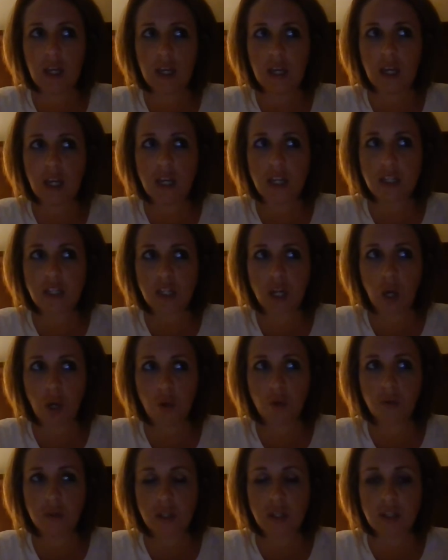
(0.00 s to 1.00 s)
he
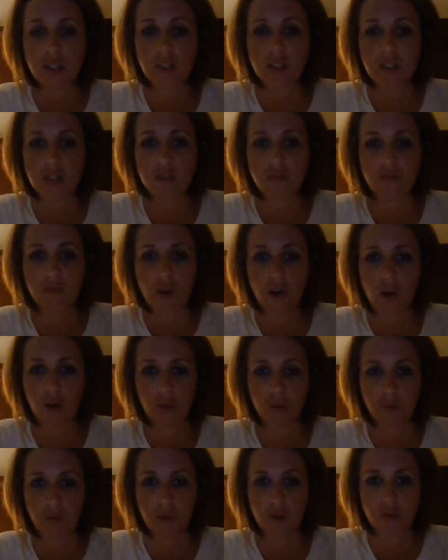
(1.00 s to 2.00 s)
told his
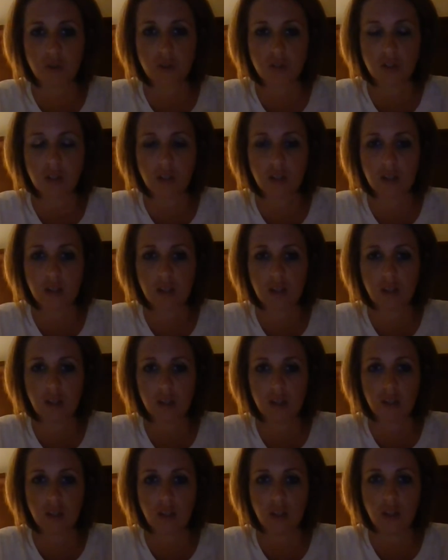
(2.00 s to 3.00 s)
followers
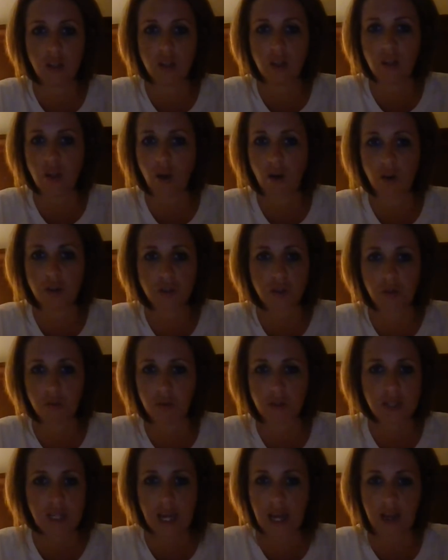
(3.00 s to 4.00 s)
not to
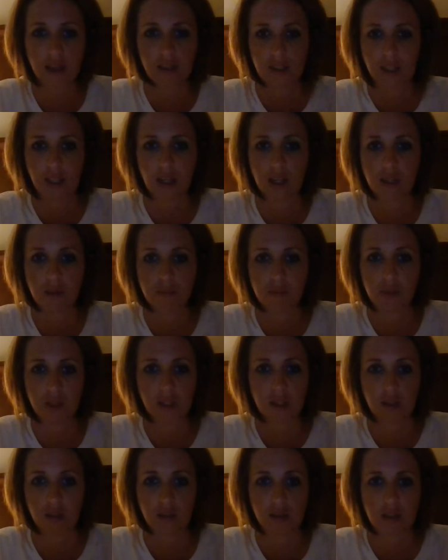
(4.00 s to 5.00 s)
retaliate
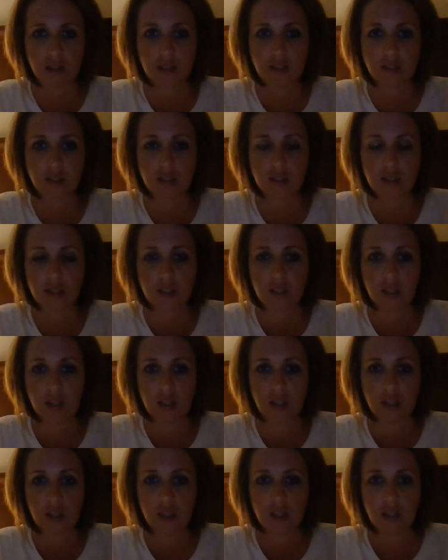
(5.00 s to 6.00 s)
because
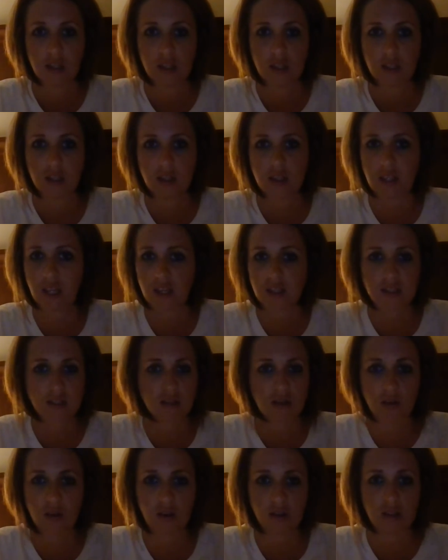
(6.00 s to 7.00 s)
that's
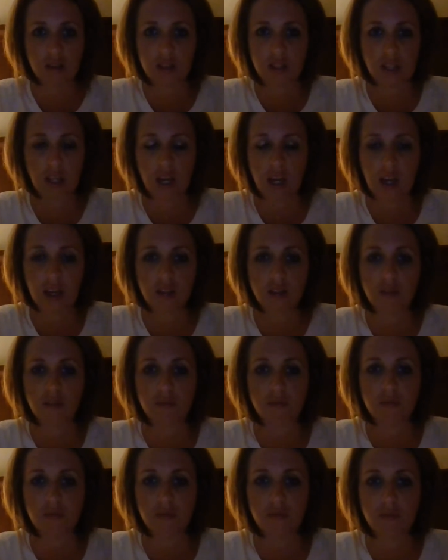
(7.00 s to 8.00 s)
not the kind of
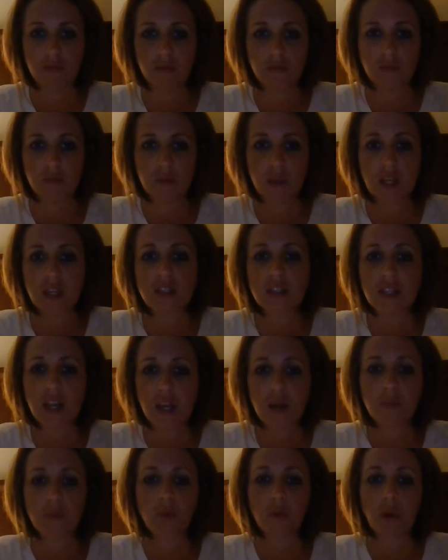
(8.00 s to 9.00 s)

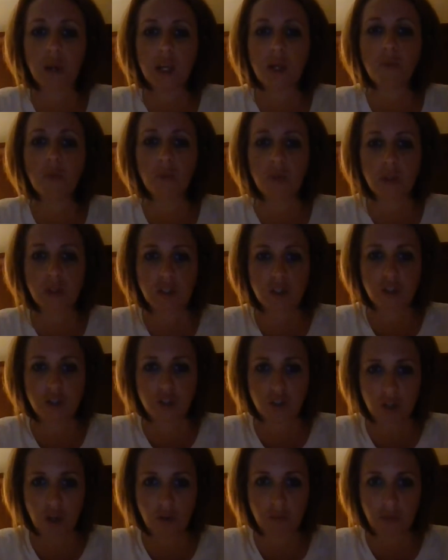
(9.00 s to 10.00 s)
example he wanted to
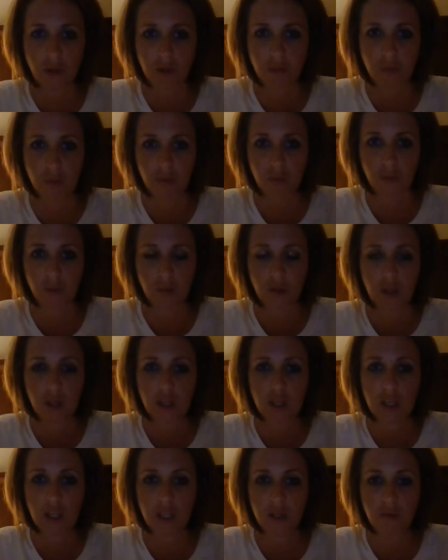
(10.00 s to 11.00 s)
show people.
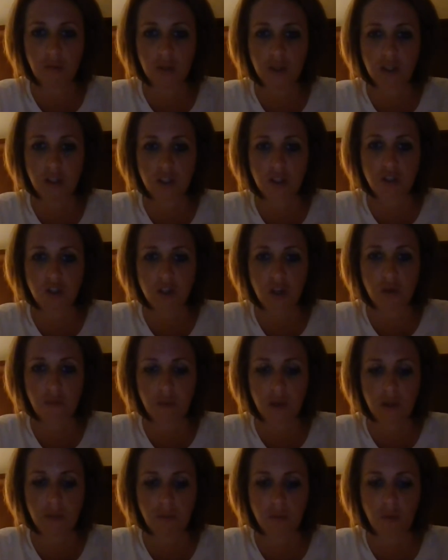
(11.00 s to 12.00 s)
He wanted to show
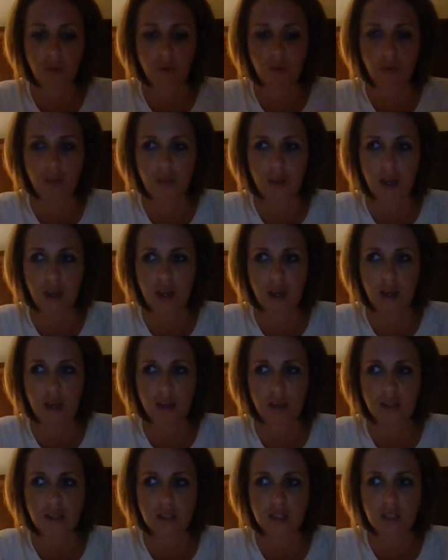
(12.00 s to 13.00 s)
people
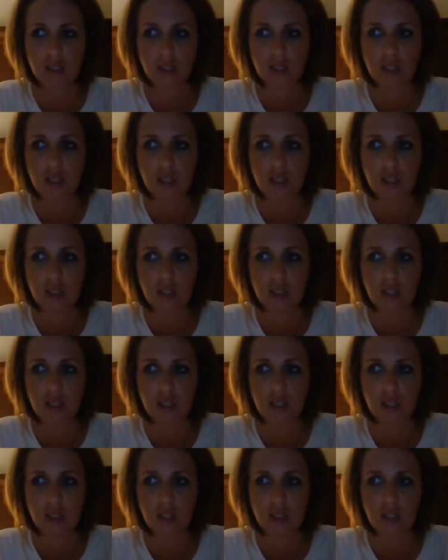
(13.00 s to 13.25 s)
that